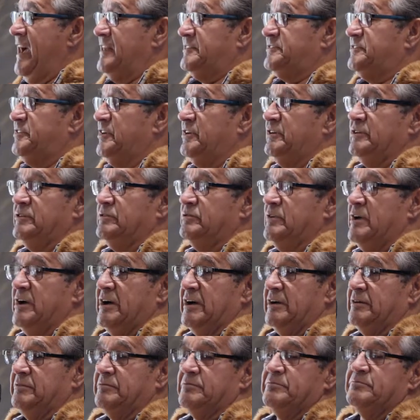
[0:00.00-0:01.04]

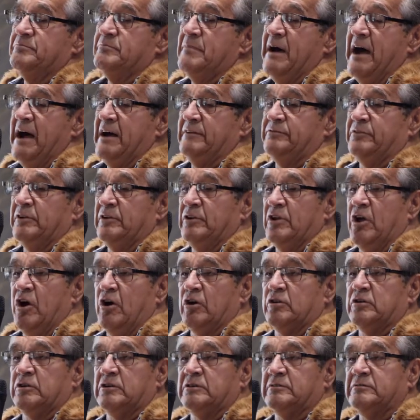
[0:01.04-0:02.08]
to Marvel
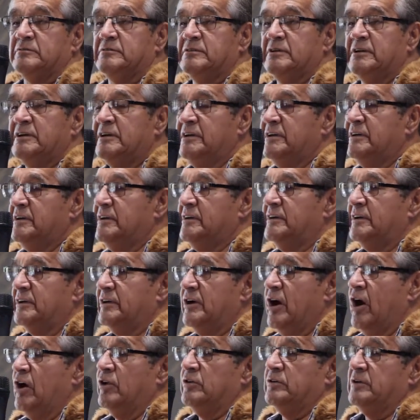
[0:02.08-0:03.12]
Lock,
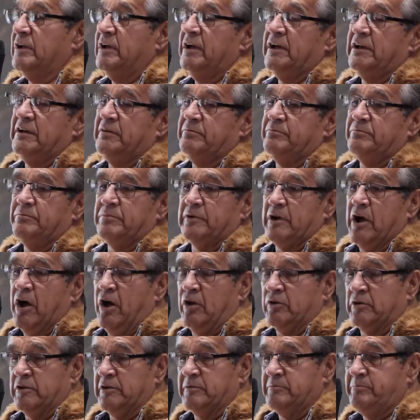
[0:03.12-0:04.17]

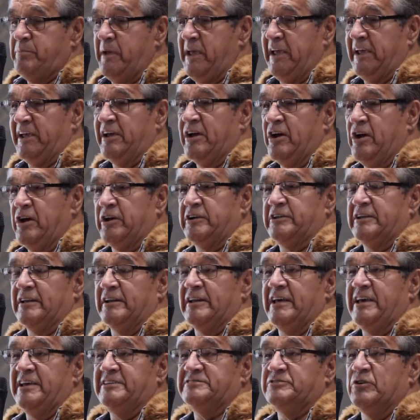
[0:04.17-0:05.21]
Golden Pig,
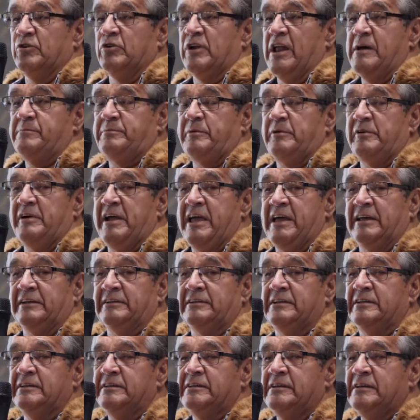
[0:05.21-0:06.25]
Hercules, all up
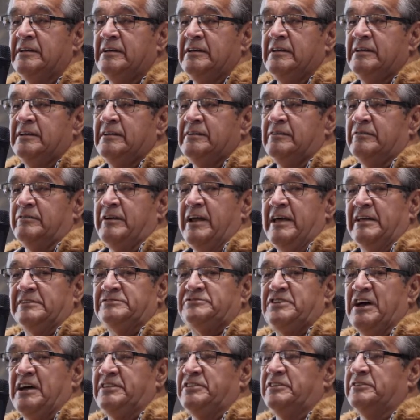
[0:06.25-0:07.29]
around
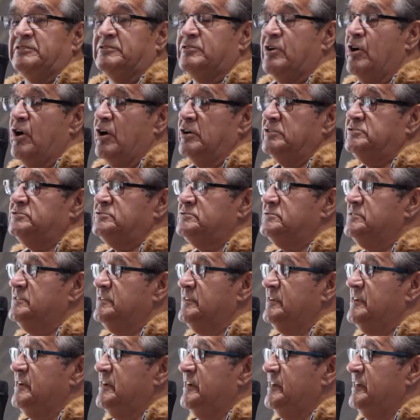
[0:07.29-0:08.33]
Southern Cross,
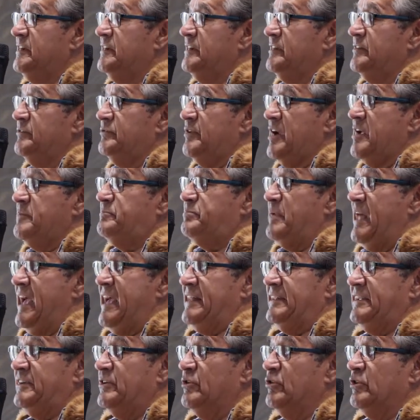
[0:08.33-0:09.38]

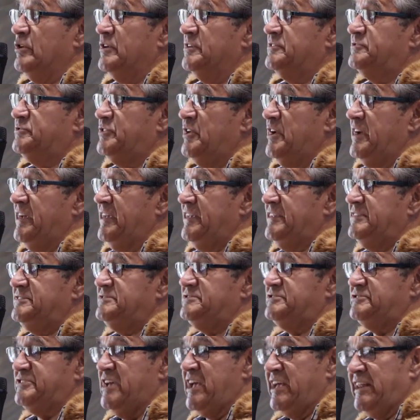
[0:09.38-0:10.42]
replanting all the trees,
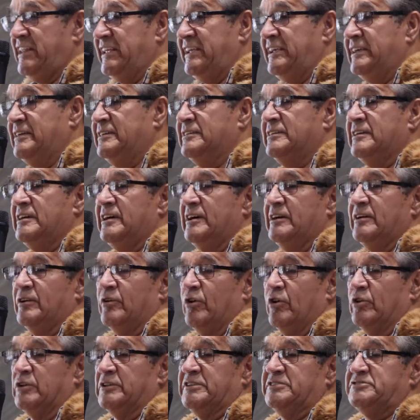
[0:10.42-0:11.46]
seeding
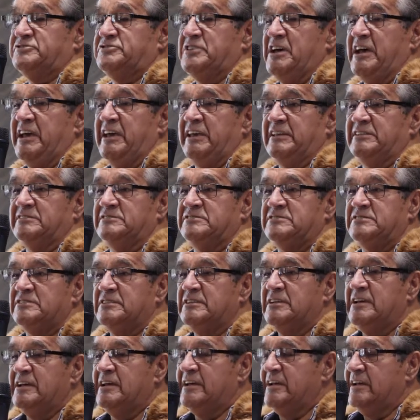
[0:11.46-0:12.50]
all the seeds,
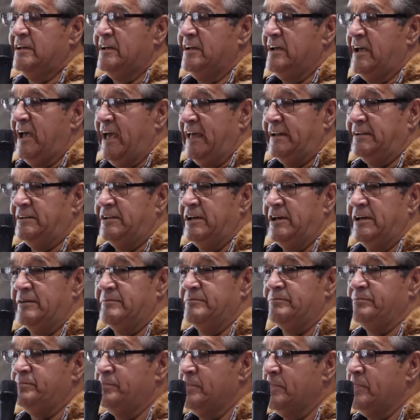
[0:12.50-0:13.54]
and
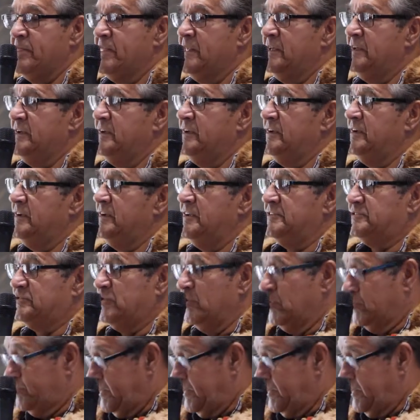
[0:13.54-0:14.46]
it's good